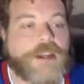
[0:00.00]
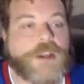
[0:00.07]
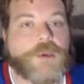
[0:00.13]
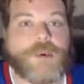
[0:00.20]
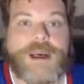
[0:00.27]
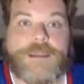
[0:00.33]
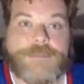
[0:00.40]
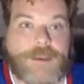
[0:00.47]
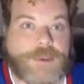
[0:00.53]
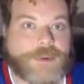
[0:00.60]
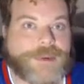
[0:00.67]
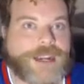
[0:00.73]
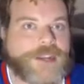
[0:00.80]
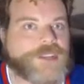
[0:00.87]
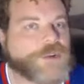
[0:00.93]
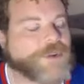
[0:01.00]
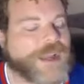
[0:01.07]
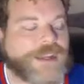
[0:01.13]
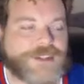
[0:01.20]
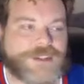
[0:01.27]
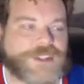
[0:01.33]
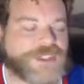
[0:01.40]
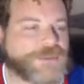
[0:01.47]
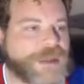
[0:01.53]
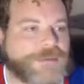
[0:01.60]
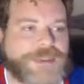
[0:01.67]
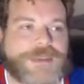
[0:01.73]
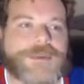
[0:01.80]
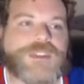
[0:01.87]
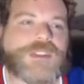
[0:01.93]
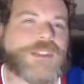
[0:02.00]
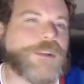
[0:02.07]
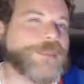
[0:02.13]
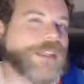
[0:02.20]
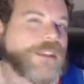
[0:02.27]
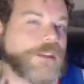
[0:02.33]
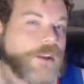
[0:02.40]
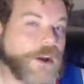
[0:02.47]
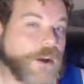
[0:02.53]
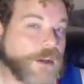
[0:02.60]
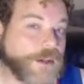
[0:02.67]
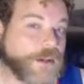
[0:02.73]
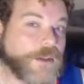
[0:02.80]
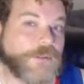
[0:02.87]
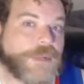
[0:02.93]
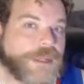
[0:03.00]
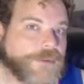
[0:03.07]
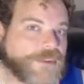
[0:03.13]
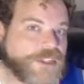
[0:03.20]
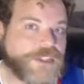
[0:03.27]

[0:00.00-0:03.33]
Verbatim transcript: Kawhi found the range. Kawhi just, everything was a little bit long when he was